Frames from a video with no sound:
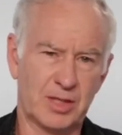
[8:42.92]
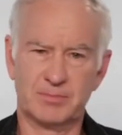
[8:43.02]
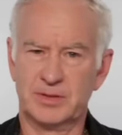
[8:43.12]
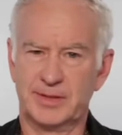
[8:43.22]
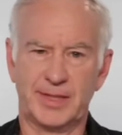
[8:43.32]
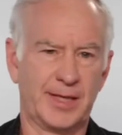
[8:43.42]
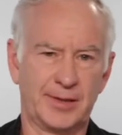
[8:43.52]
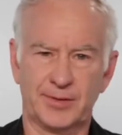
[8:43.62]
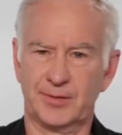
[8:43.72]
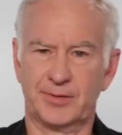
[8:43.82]
some
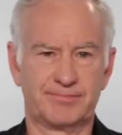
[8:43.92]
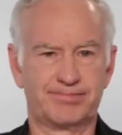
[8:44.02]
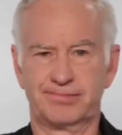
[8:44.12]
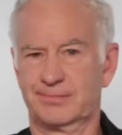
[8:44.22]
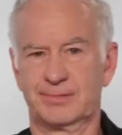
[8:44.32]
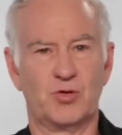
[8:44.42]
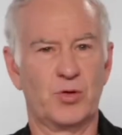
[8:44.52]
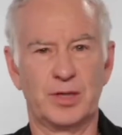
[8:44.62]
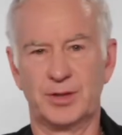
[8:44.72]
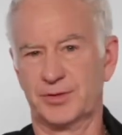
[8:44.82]
king or
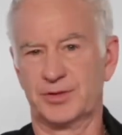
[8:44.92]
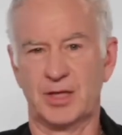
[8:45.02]
queen or